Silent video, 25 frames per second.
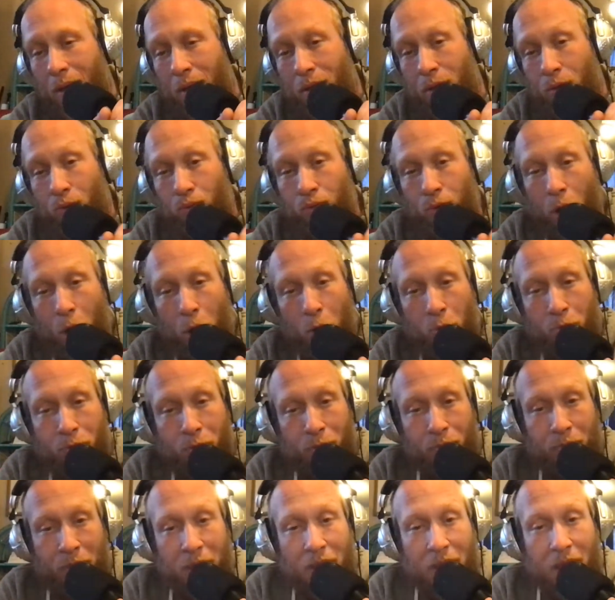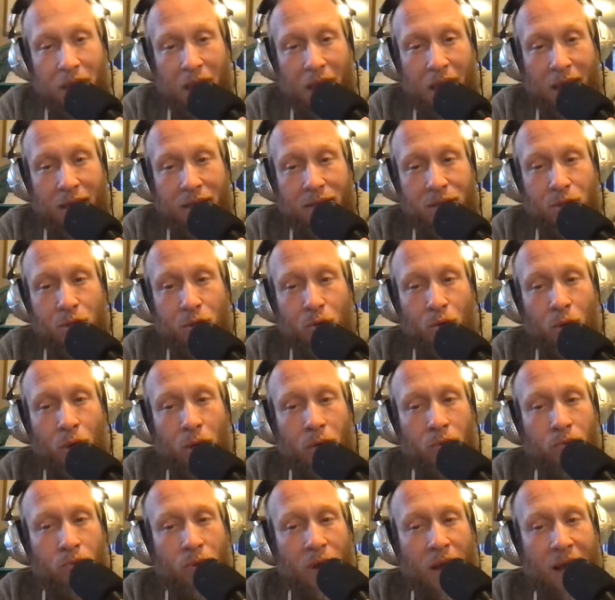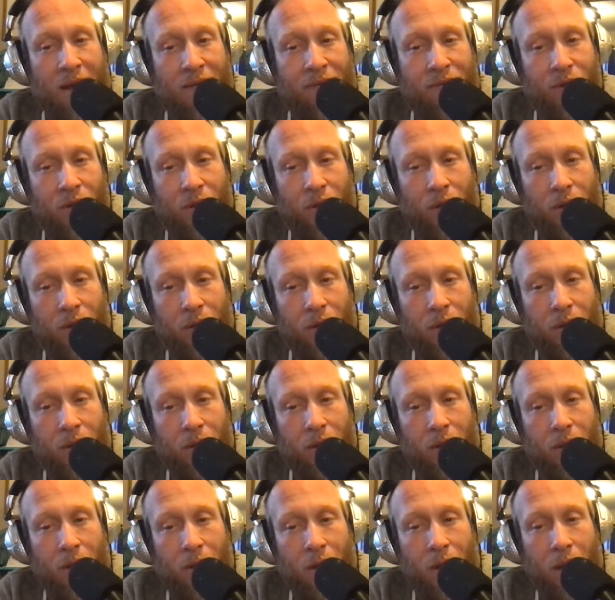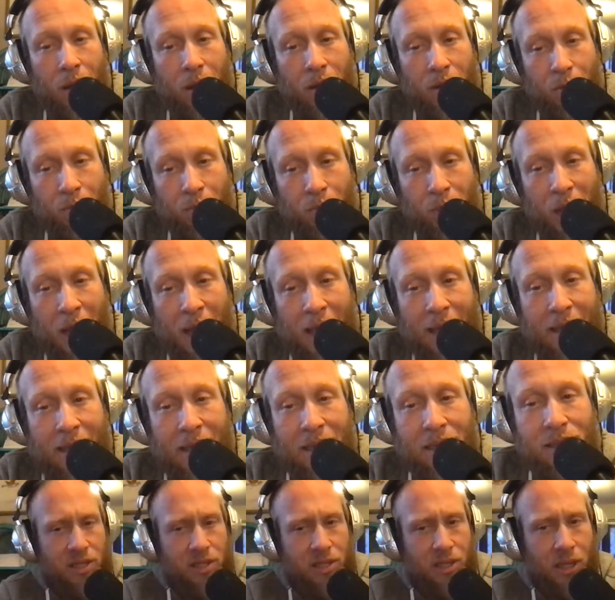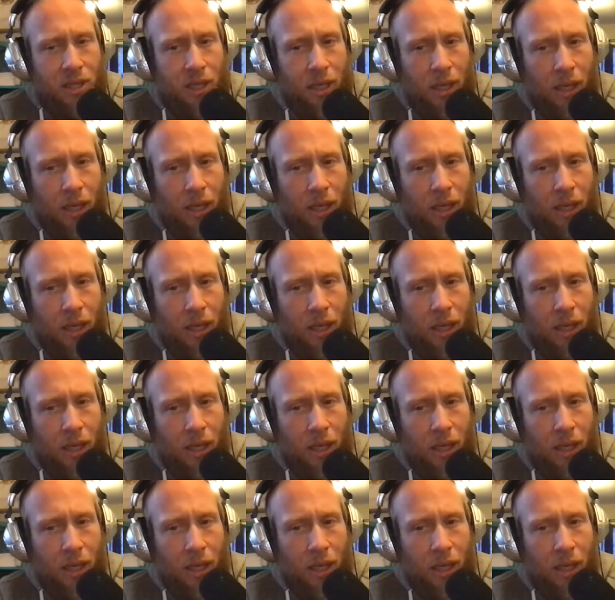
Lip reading: The rope began to unravel. The blankets,